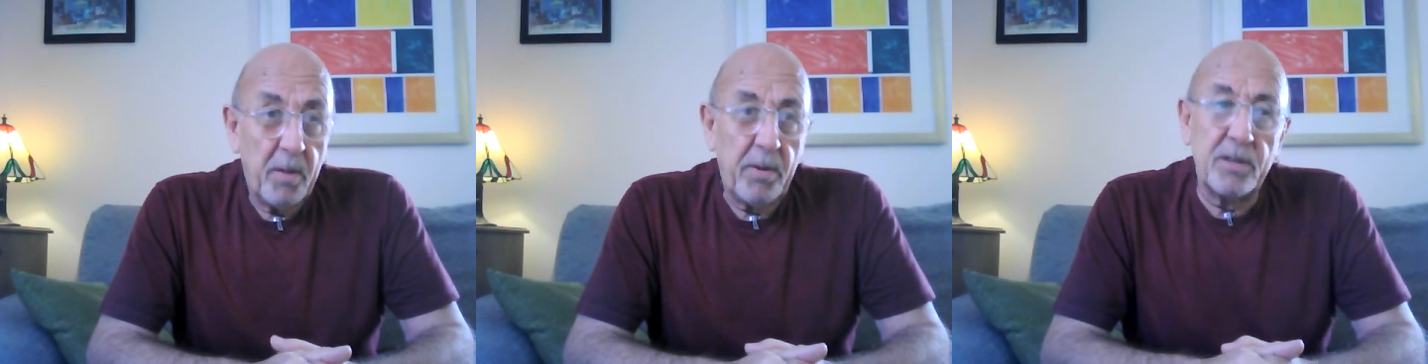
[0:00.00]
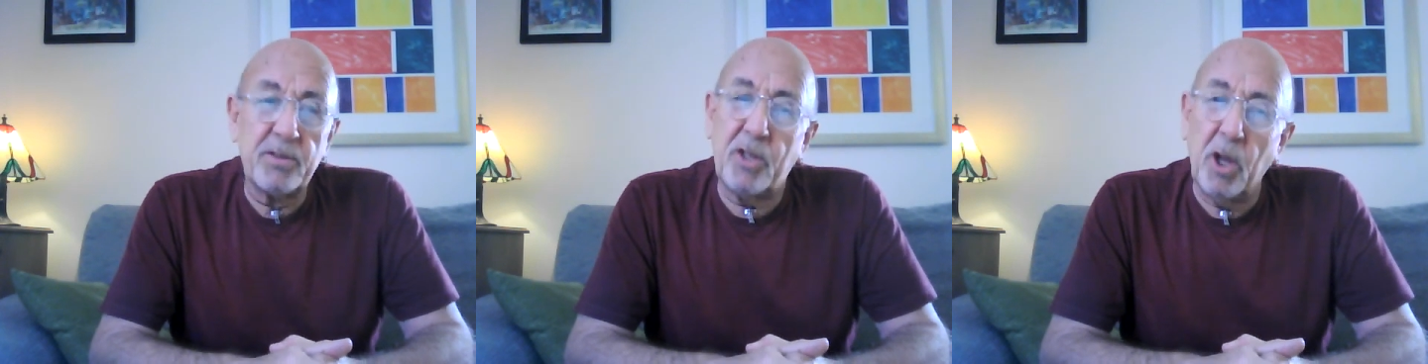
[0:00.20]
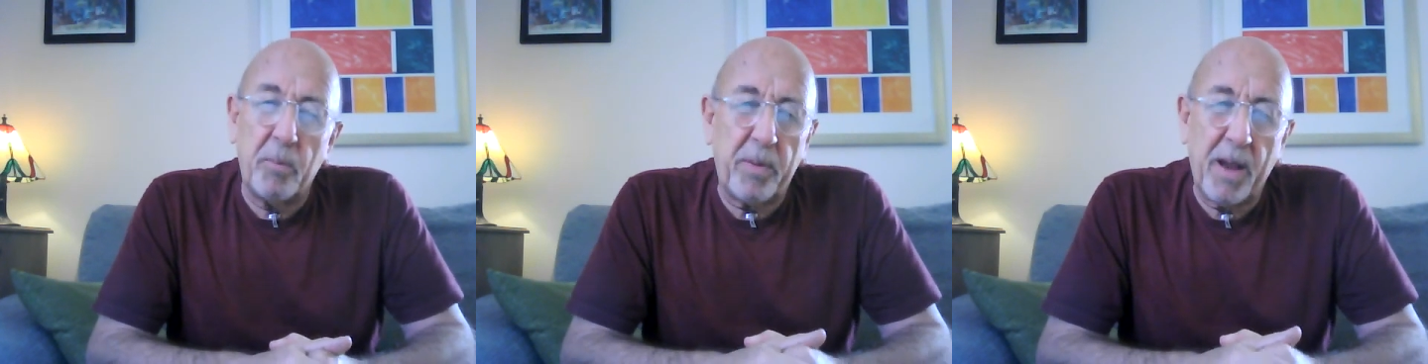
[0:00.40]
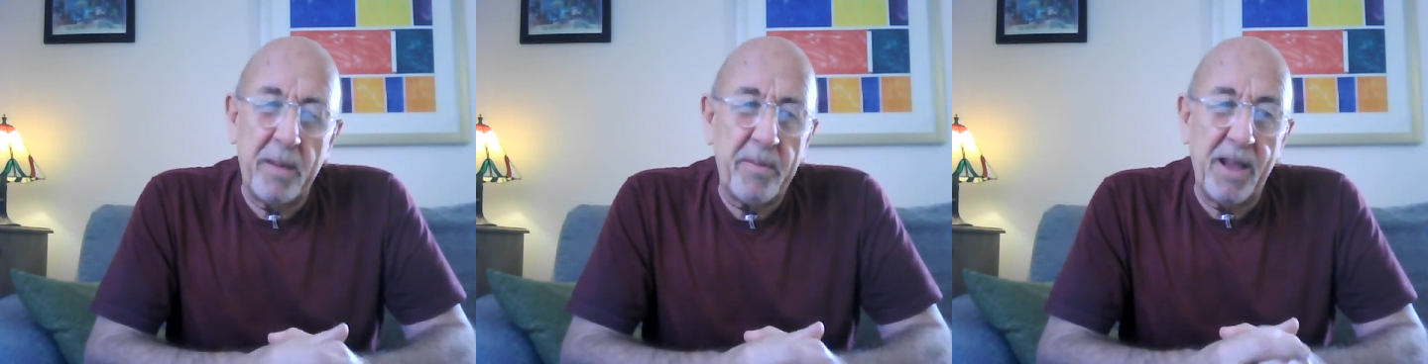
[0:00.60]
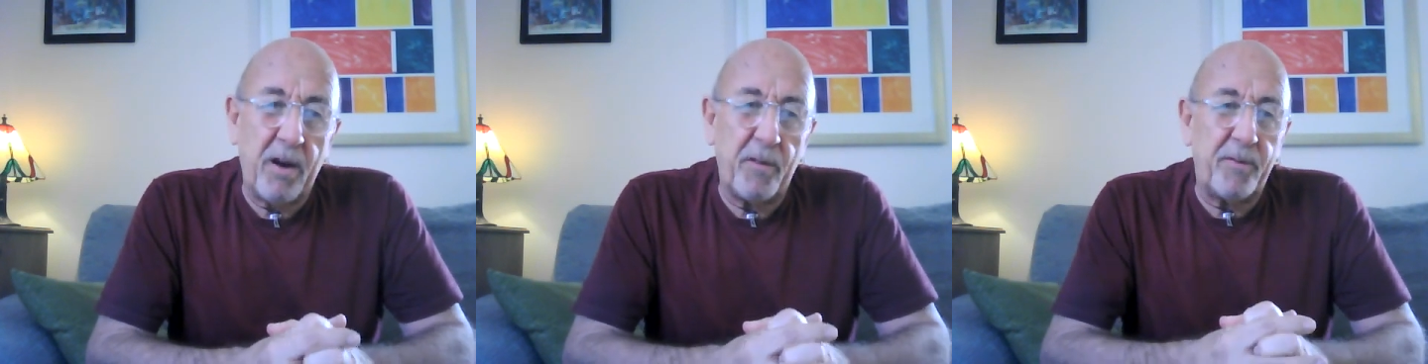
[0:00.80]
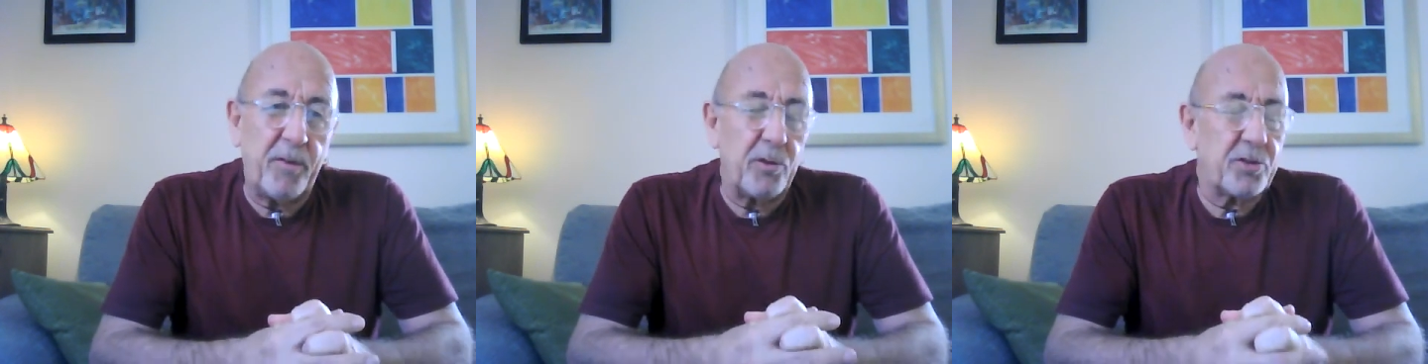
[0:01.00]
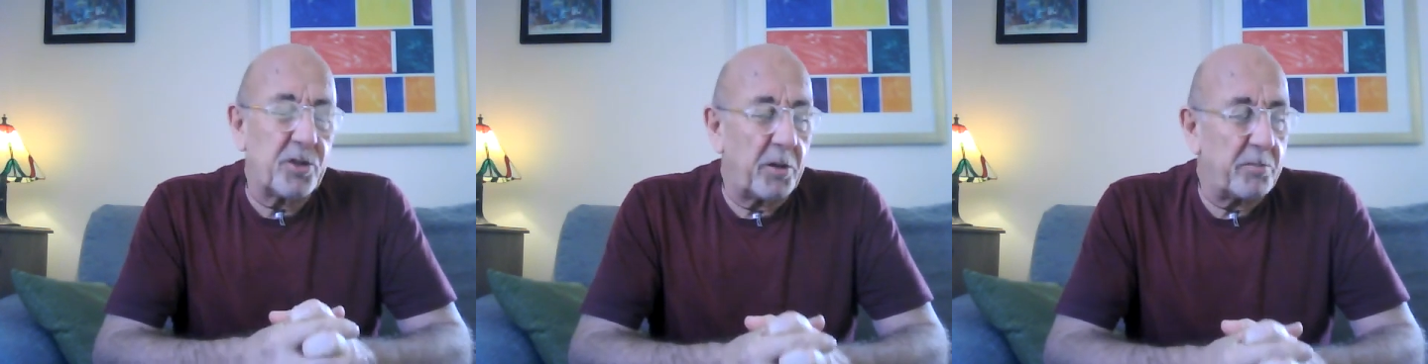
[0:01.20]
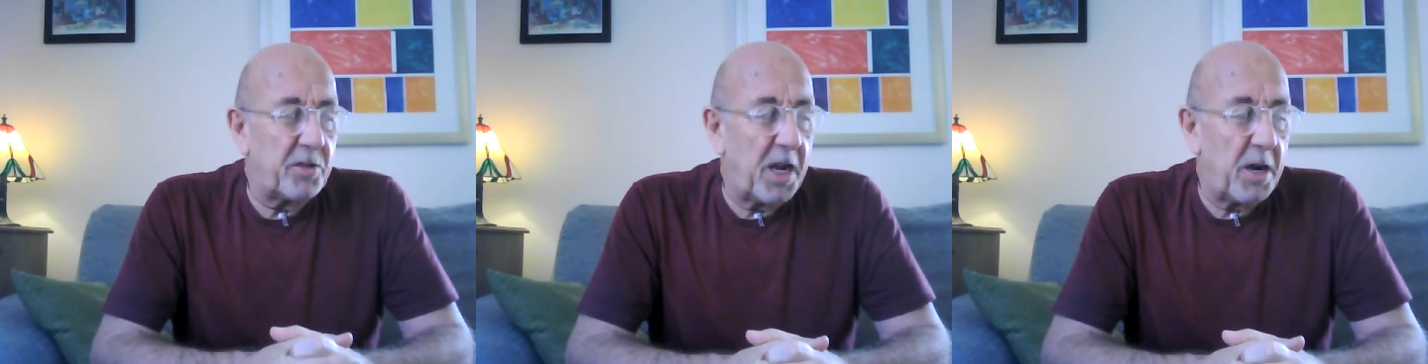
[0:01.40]
But I still play the old Four
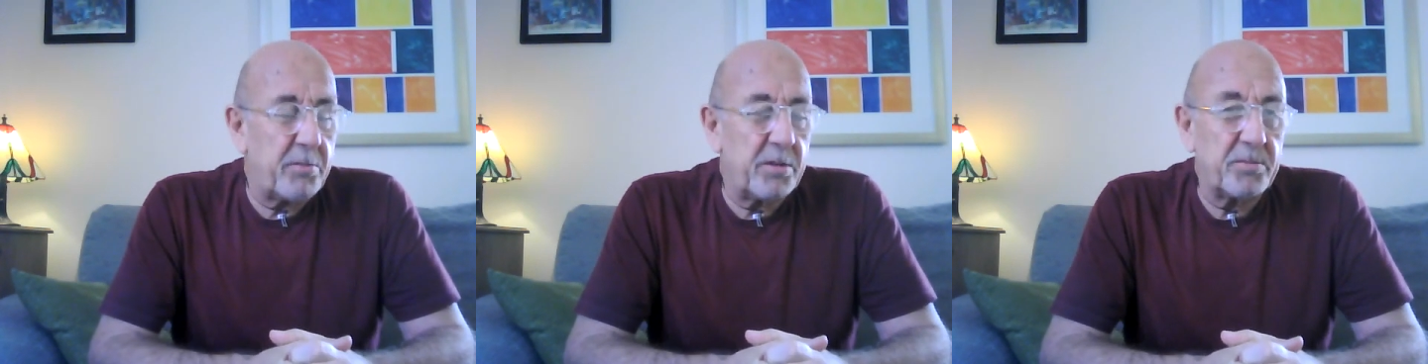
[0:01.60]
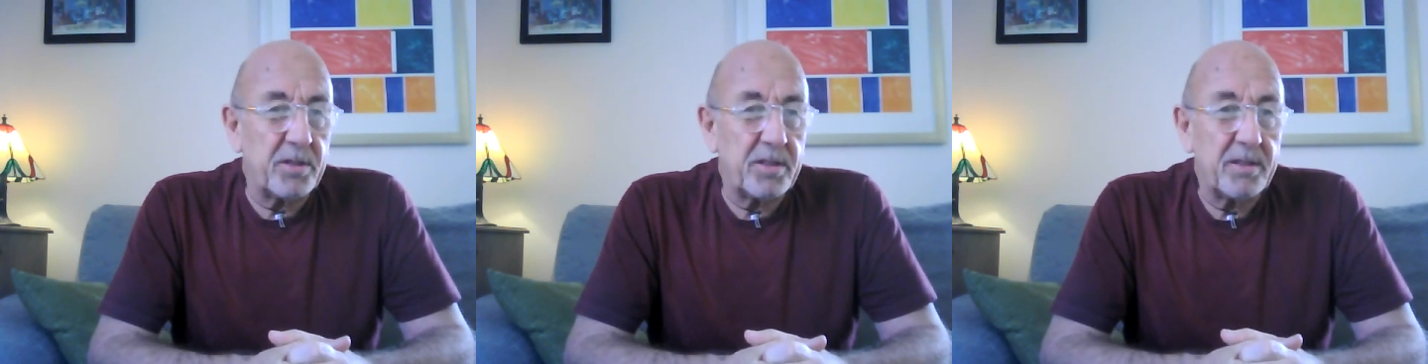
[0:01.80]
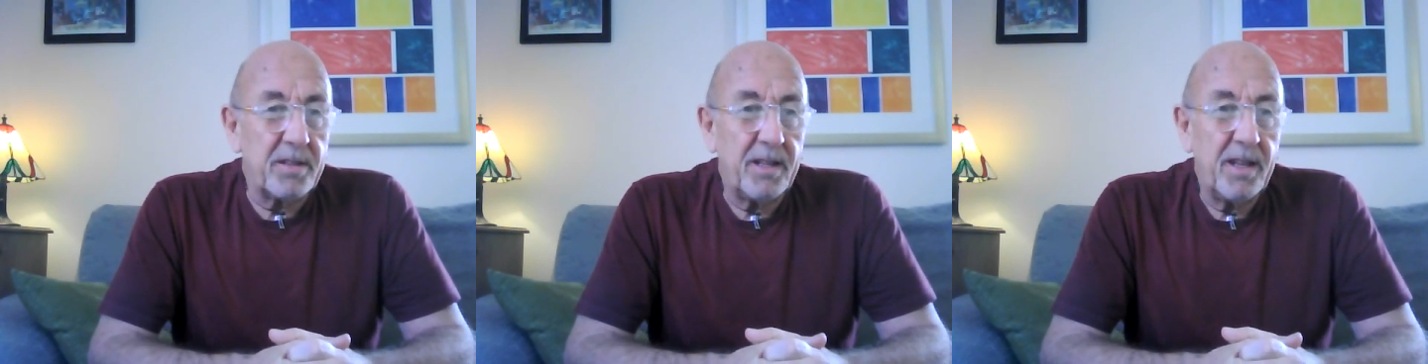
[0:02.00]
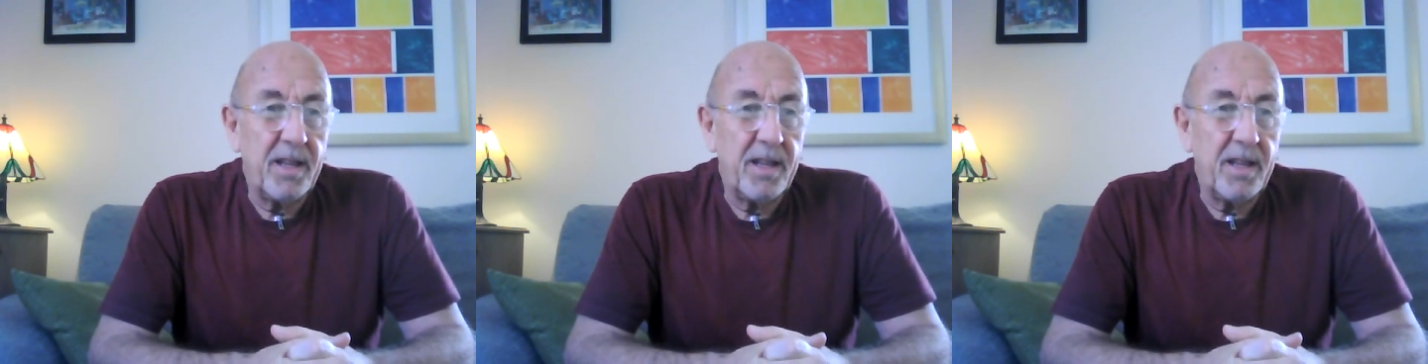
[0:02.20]
Tops albums